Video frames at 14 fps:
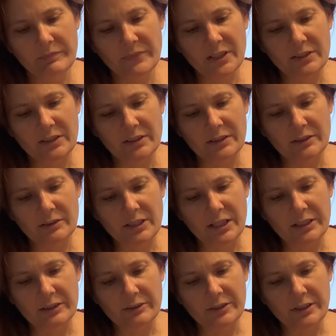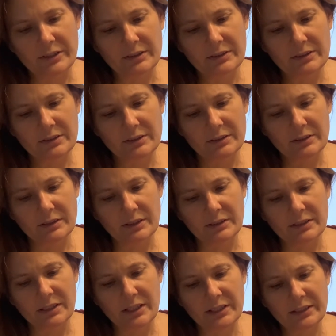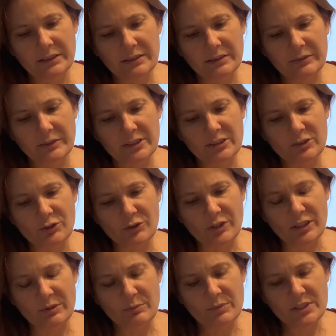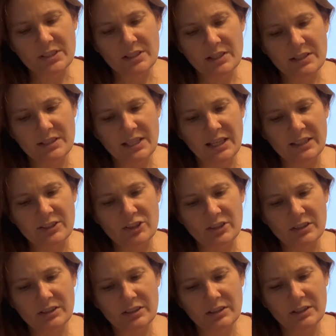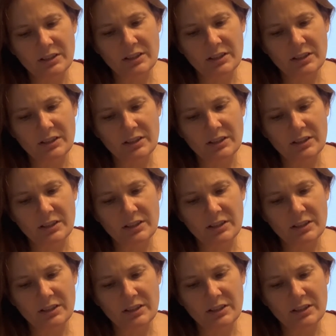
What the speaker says: The third iron night, a night of extremes, tension.